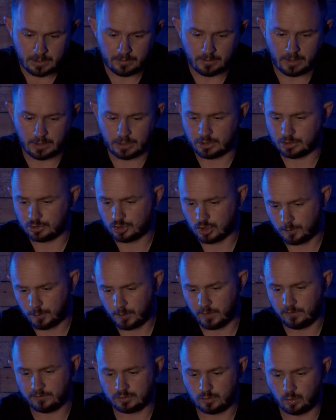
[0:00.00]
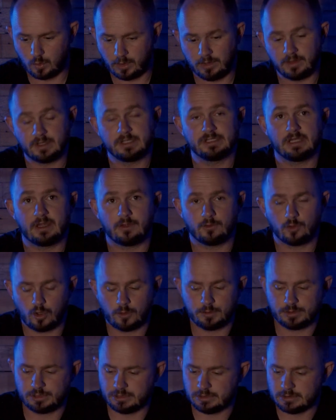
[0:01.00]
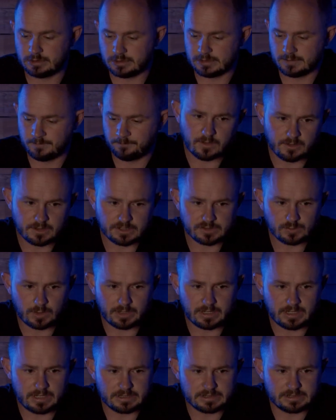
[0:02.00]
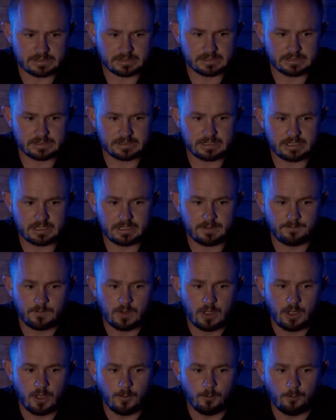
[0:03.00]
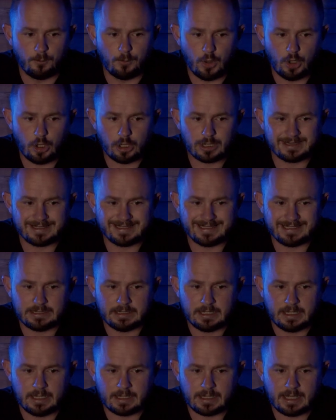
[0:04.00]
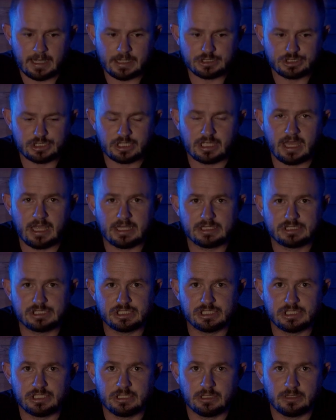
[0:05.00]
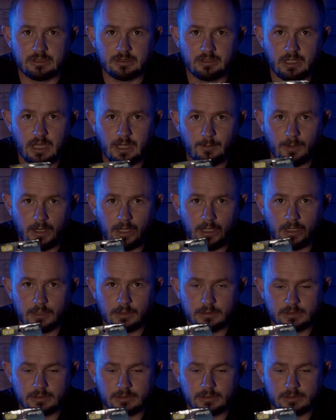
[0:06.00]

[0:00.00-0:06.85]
then you can drop over to one of these other options. This one here, so this is the Berkeley Kachi Kachi Dama.